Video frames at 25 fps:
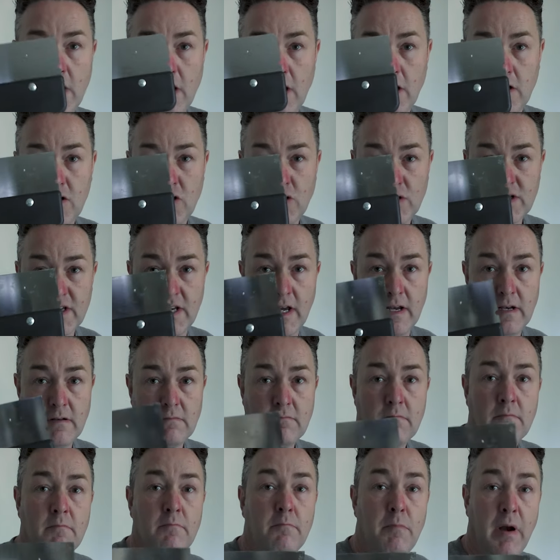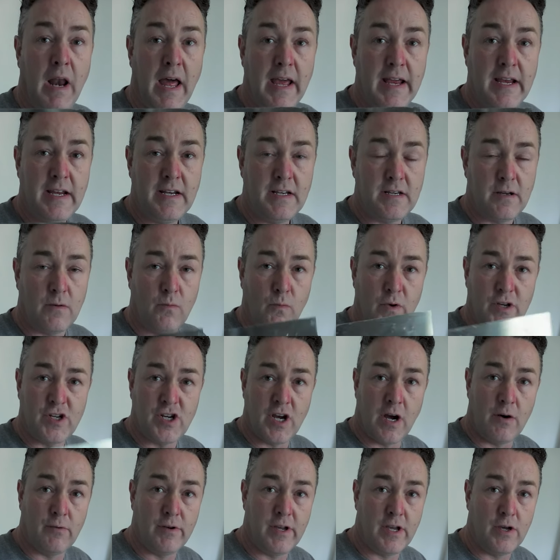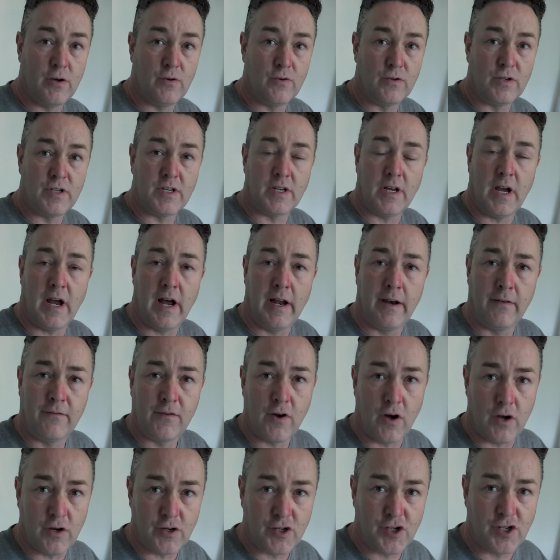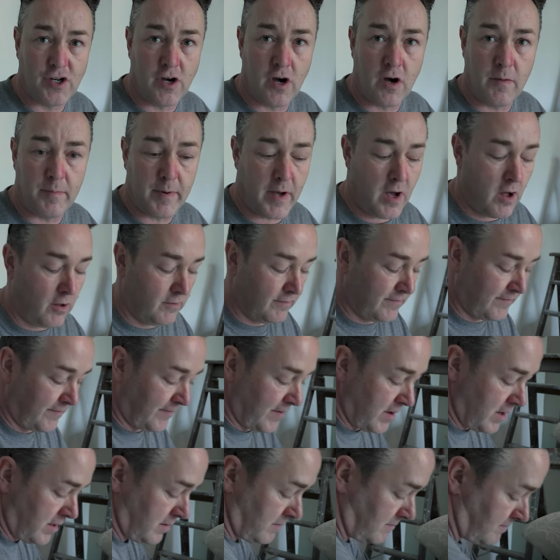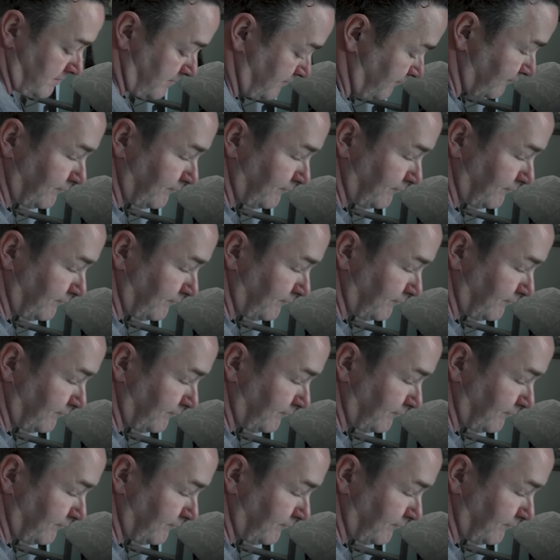a cutting blade, which I'll use, and I've got a sharp alpha